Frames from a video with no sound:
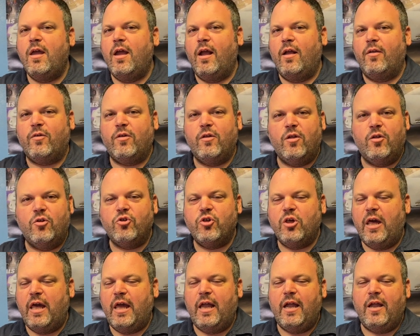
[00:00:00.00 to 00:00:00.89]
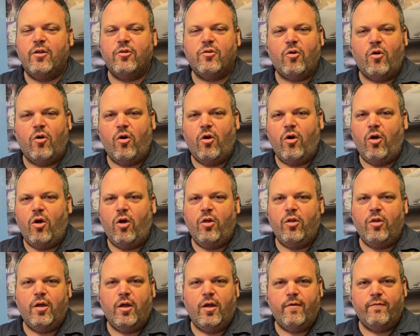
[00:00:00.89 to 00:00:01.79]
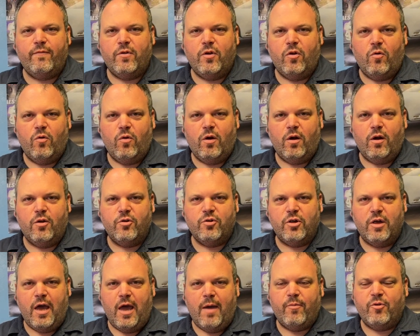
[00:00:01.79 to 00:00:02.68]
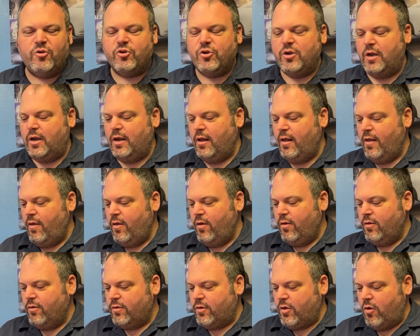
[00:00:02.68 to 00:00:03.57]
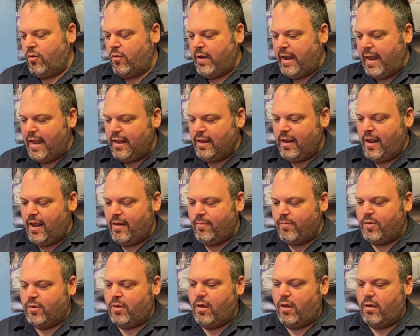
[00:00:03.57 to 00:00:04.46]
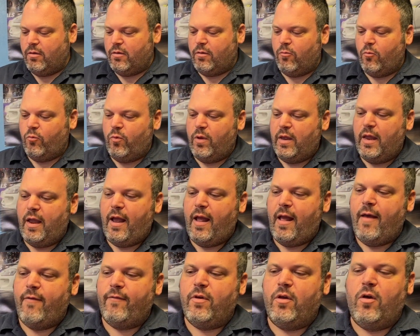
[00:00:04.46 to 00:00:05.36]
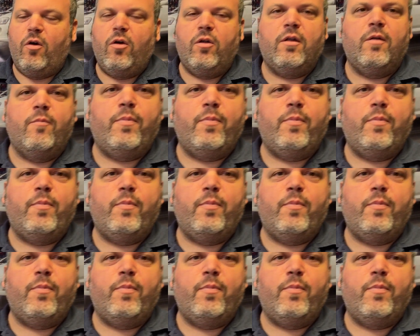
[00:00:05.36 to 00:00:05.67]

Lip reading: it's going to change all of your geometry. So HeadGames does, we have it on the